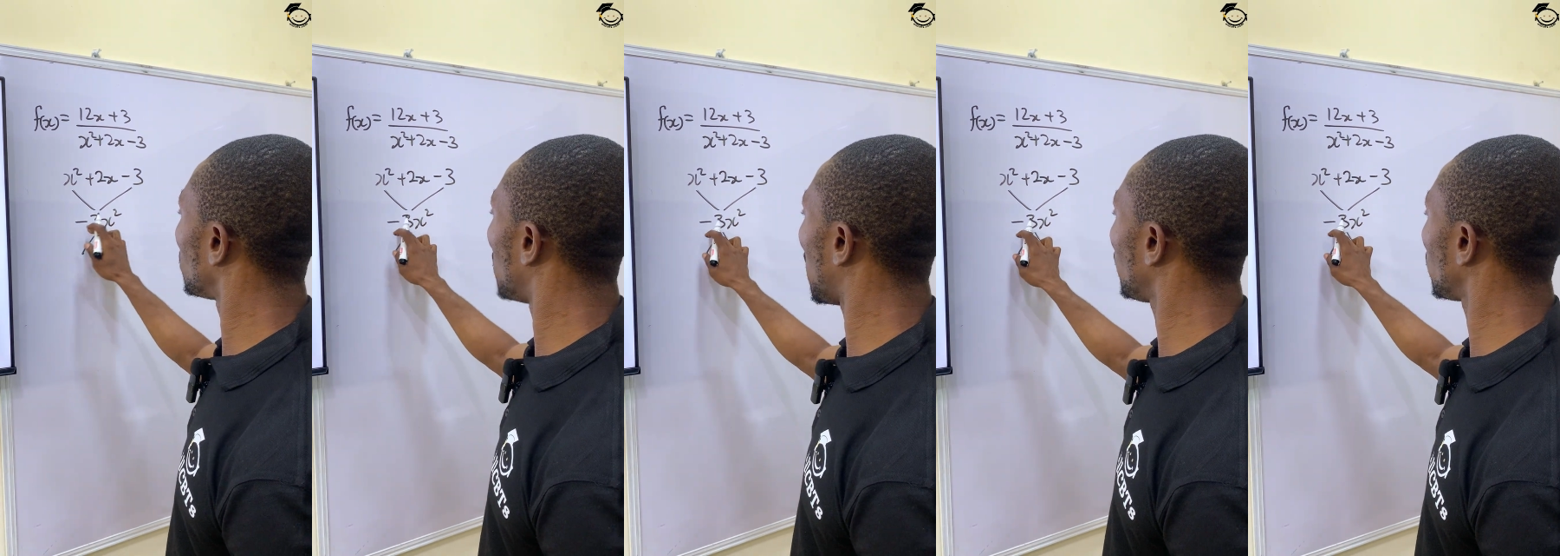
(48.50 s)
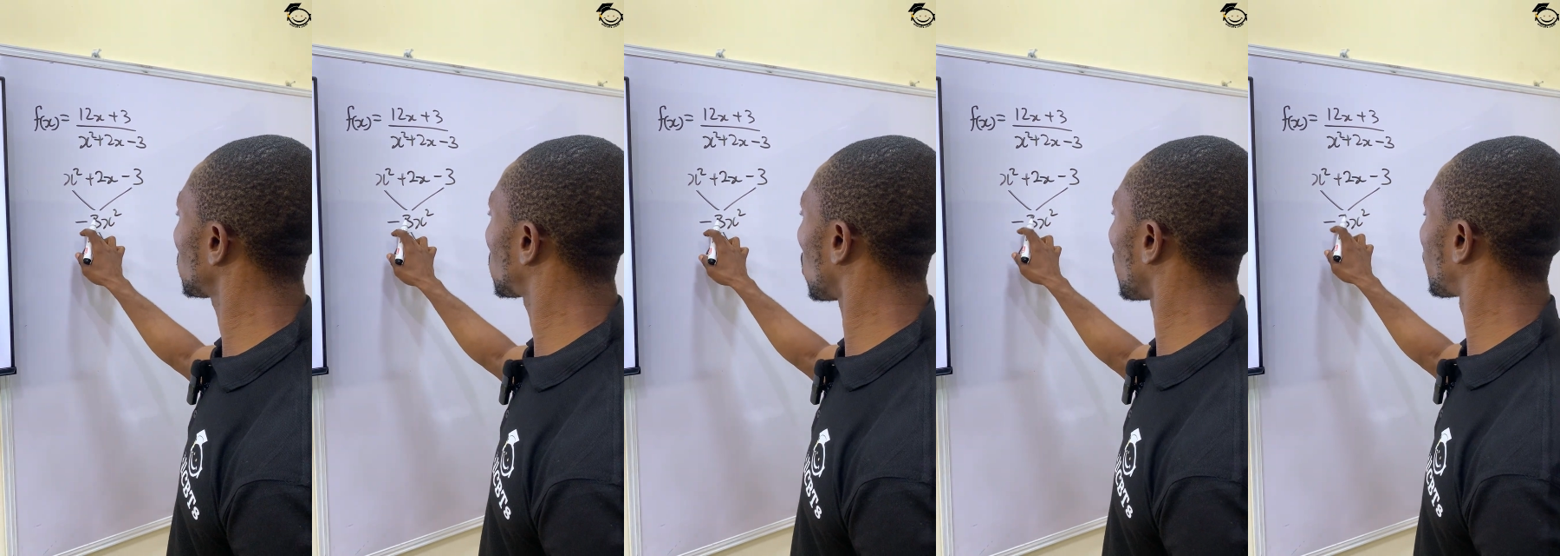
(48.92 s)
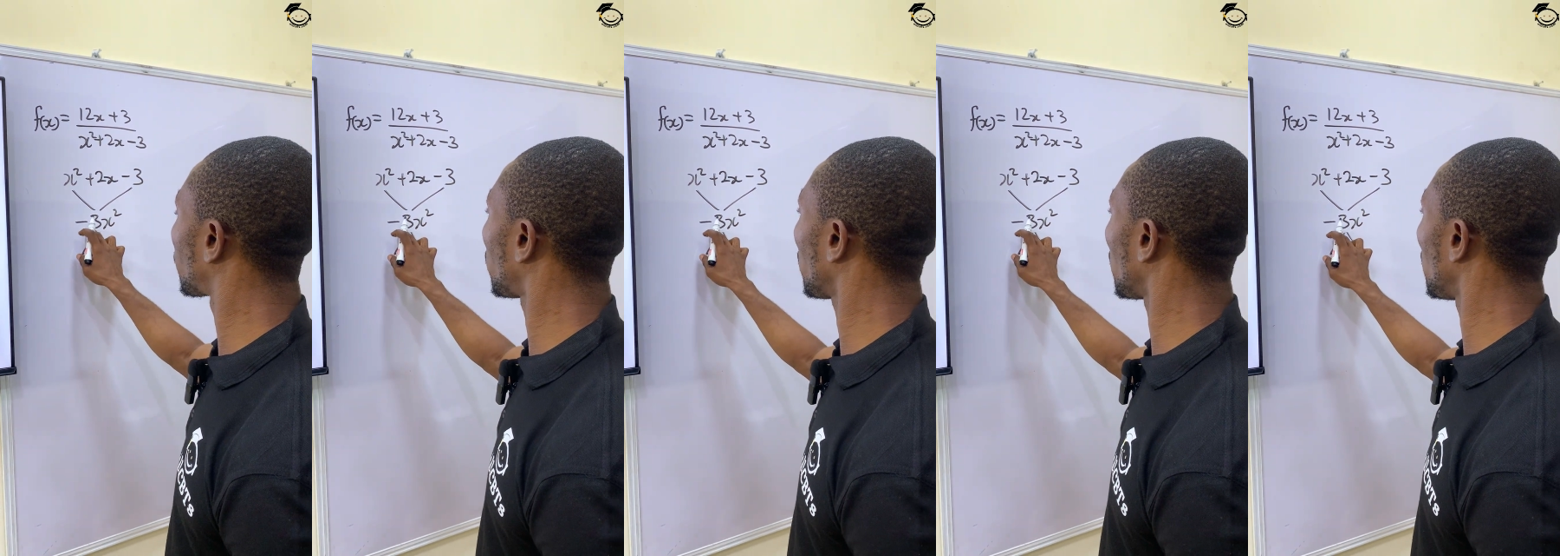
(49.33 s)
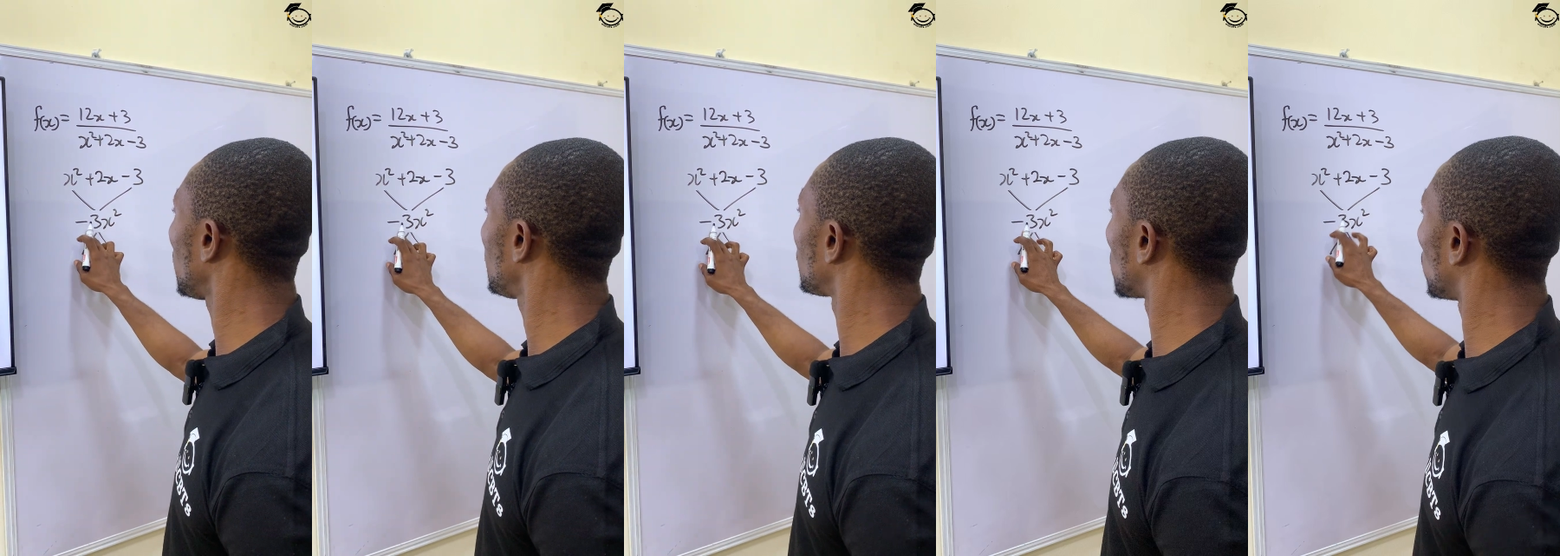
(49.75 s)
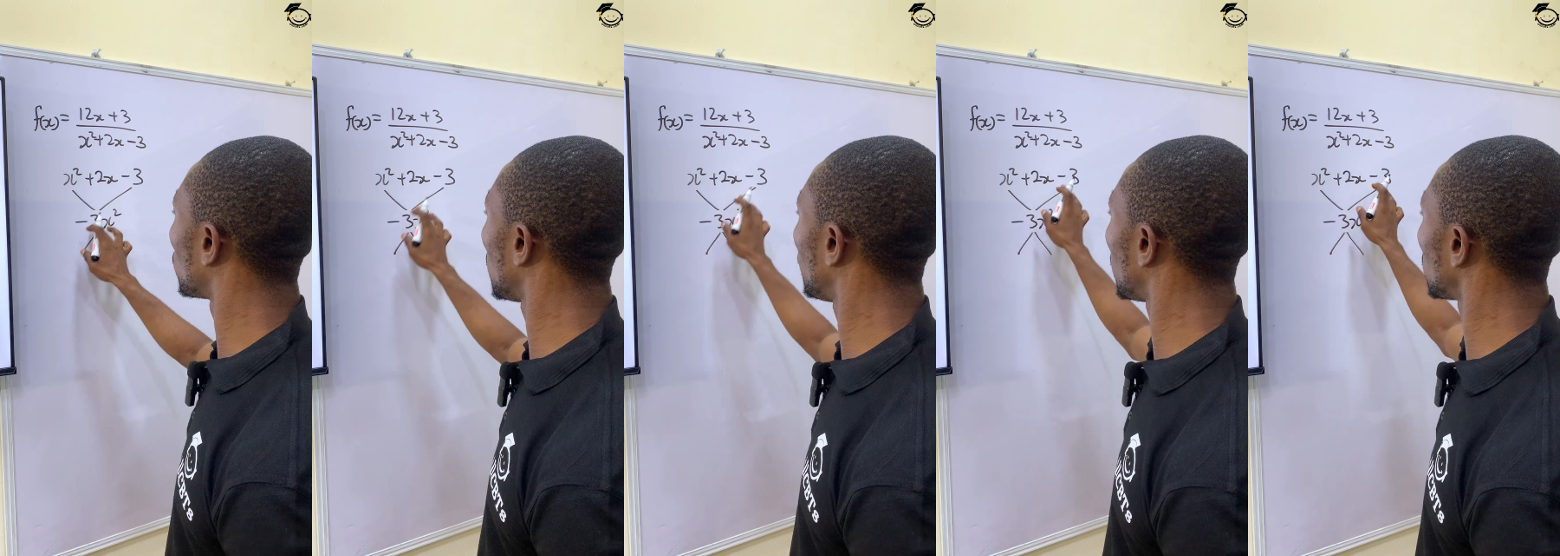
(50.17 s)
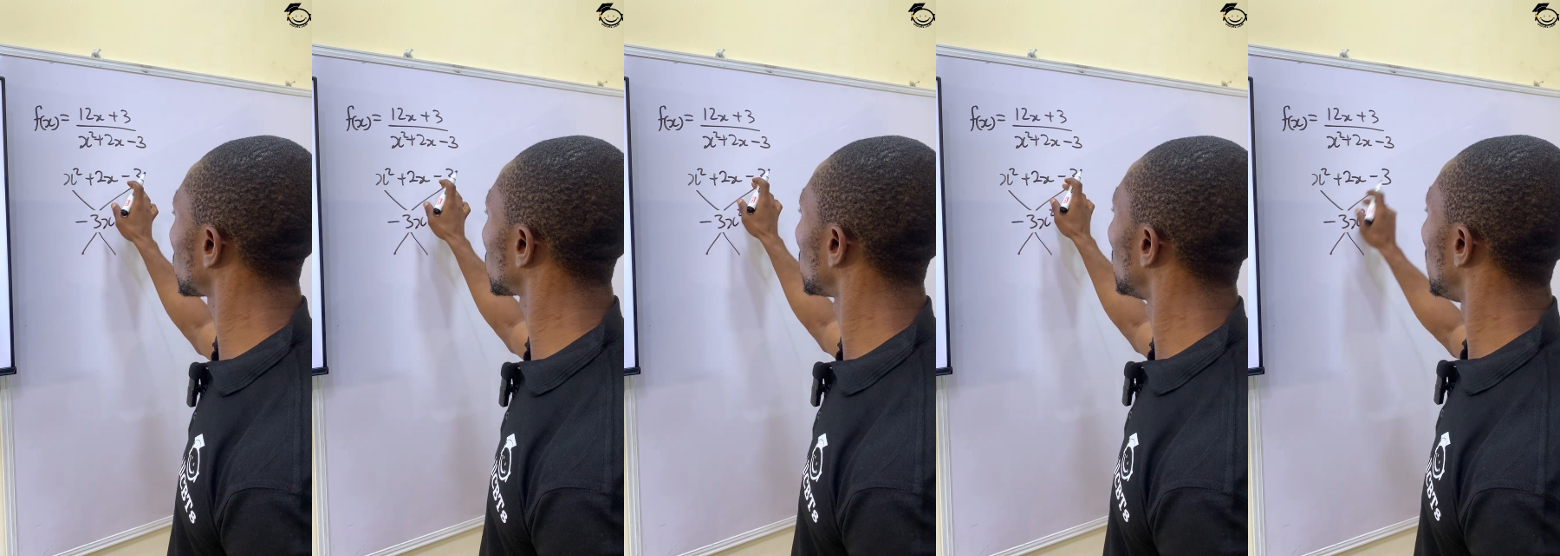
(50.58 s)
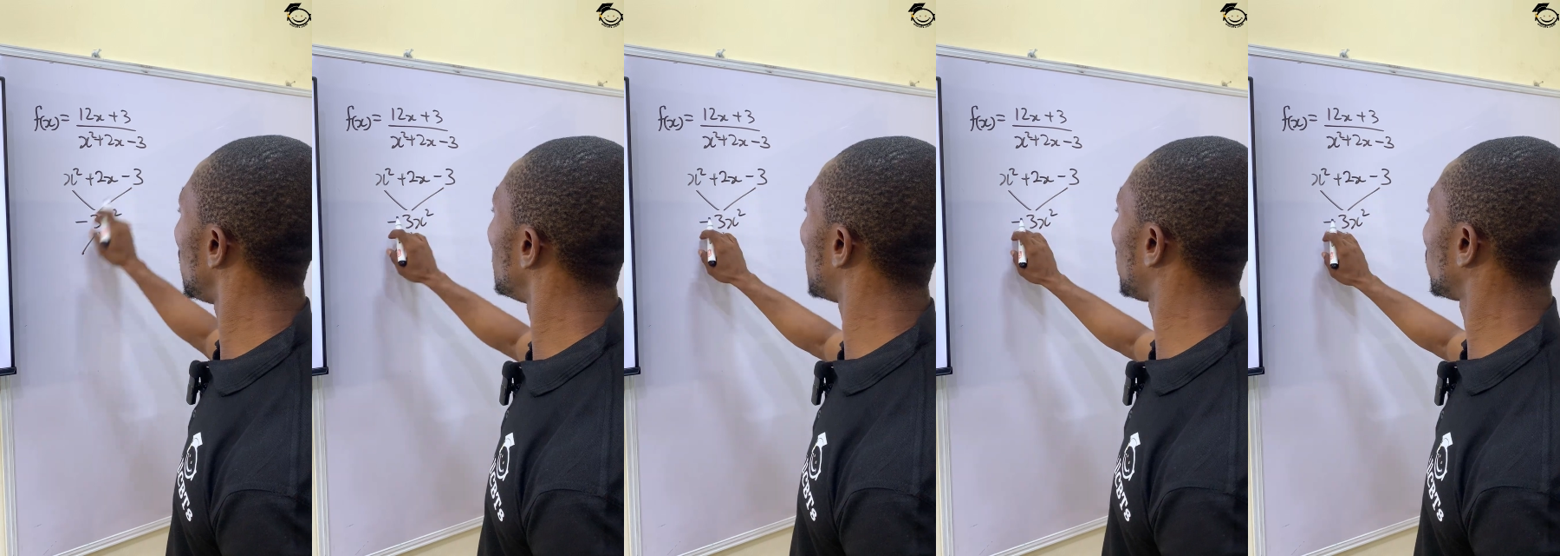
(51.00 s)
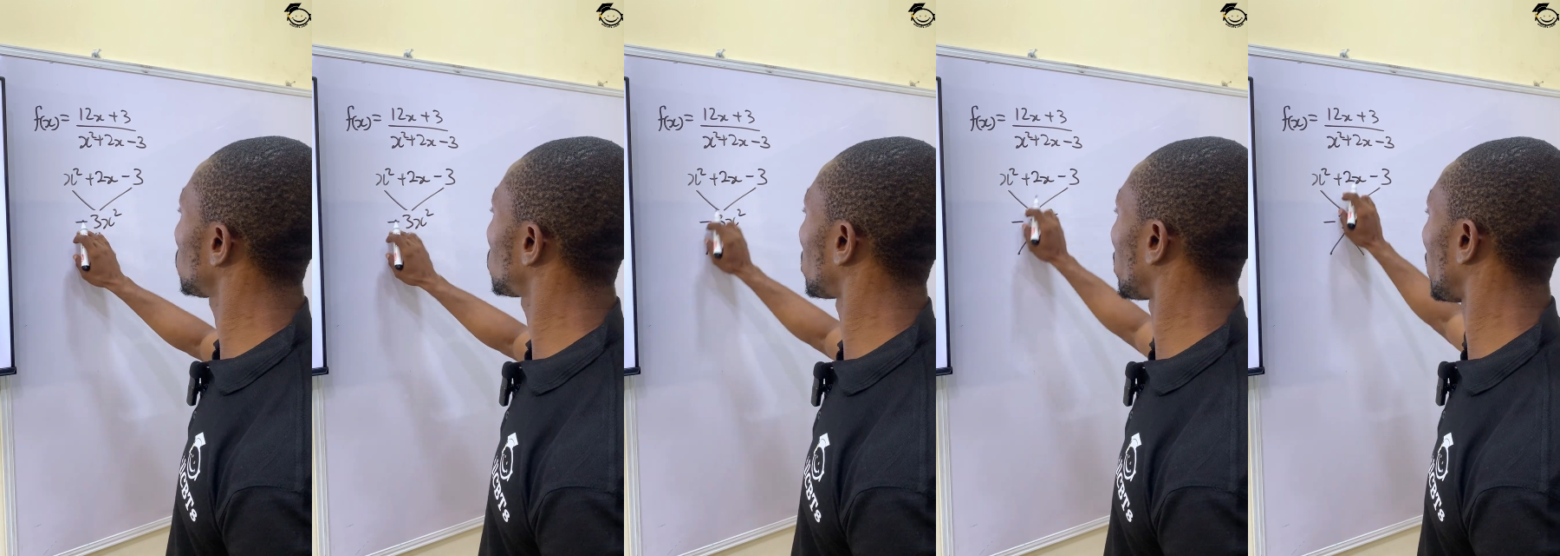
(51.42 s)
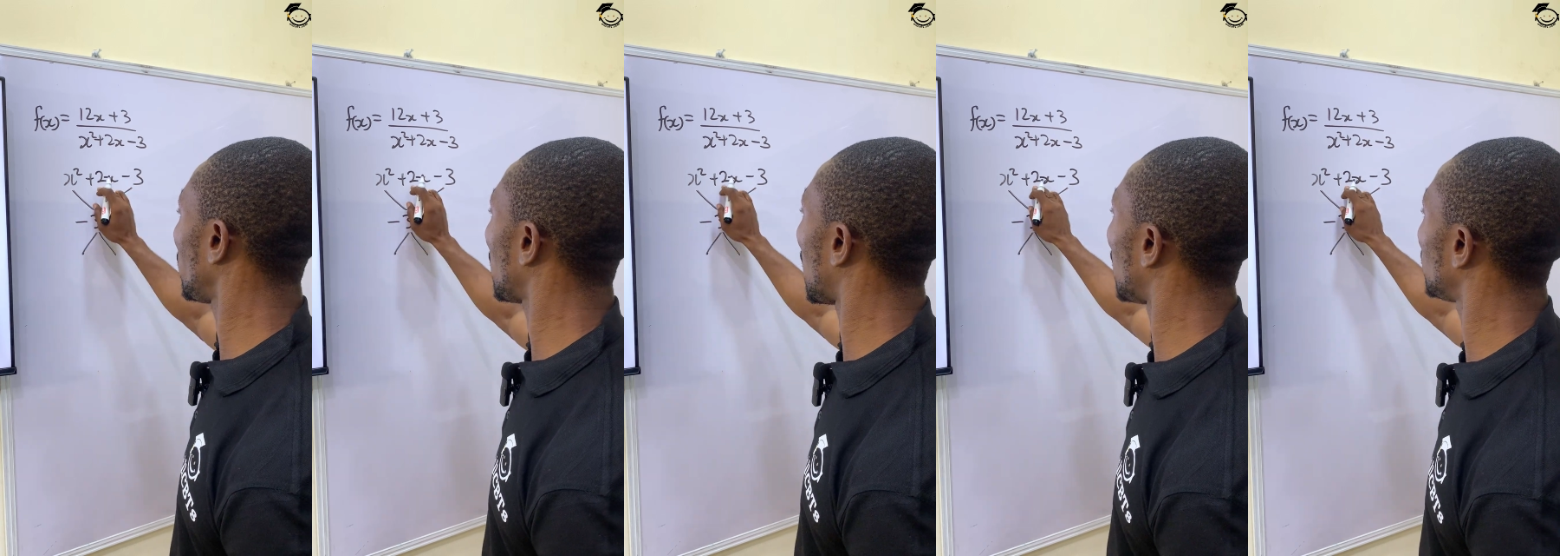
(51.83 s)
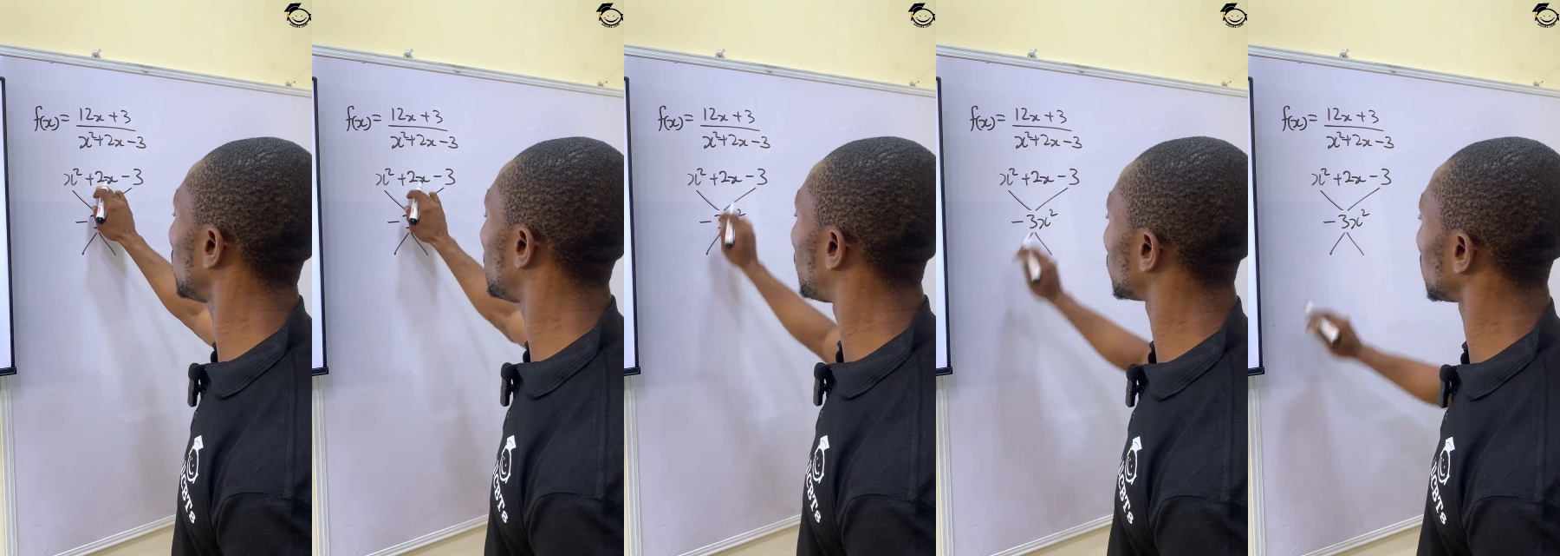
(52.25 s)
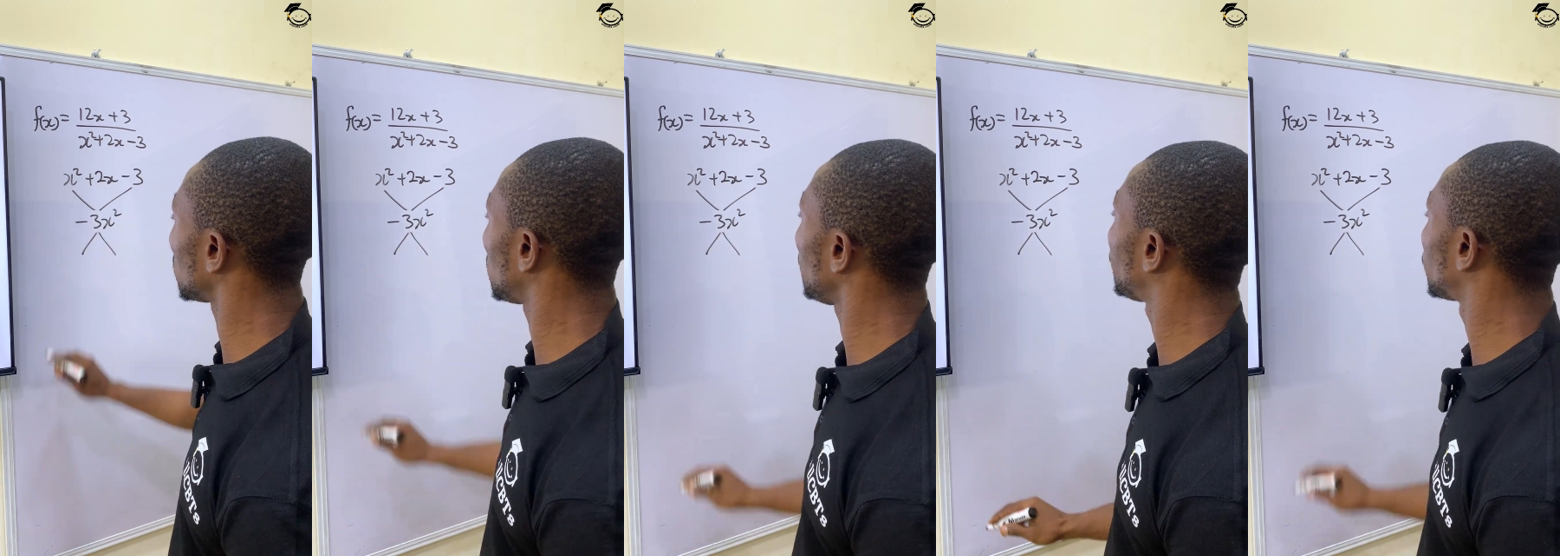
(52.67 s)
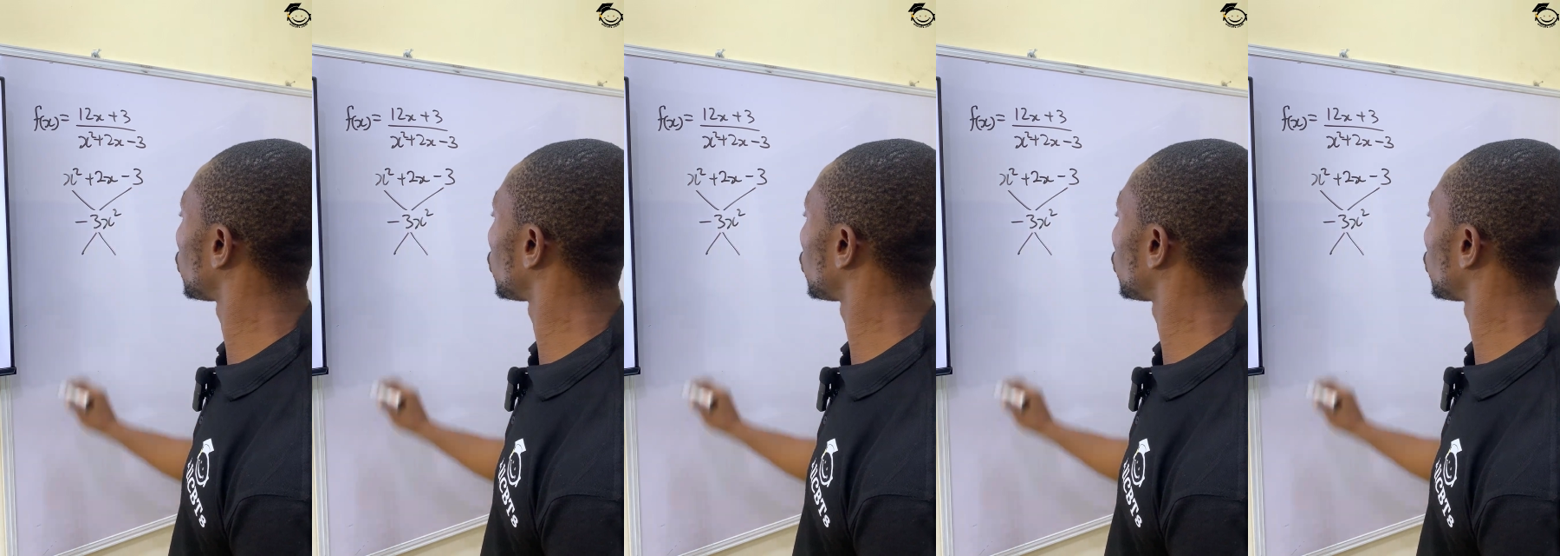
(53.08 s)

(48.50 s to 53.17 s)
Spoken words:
No face is visible, so there are no lips to read.